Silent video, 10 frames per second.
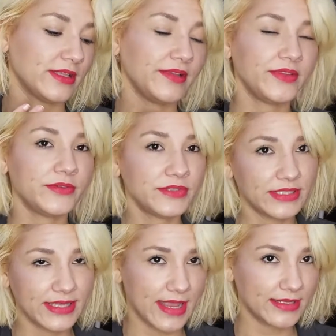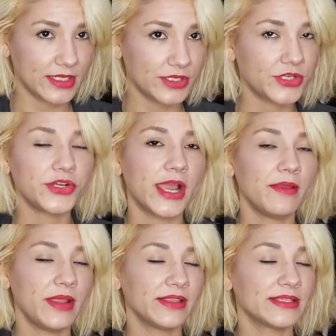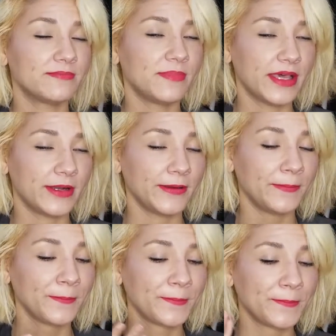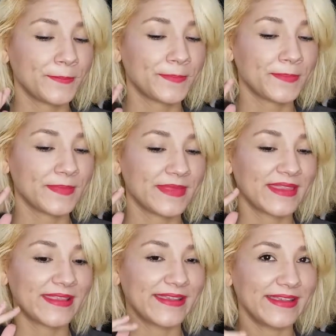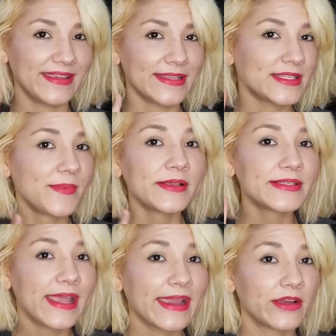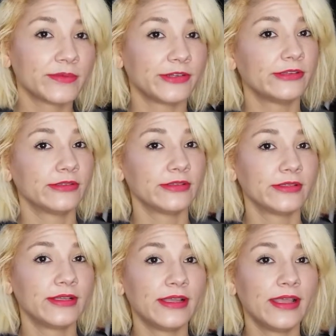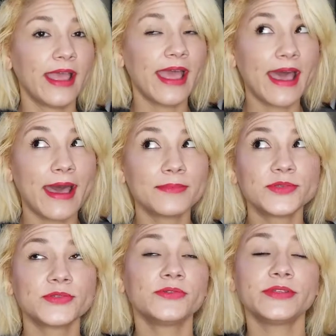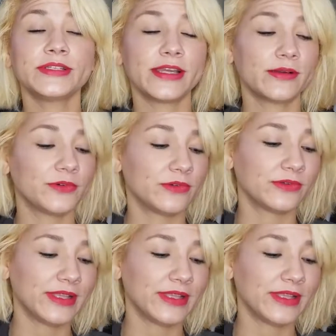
They've used scent to try and make this better. It smells terrible. Absolutely terrible.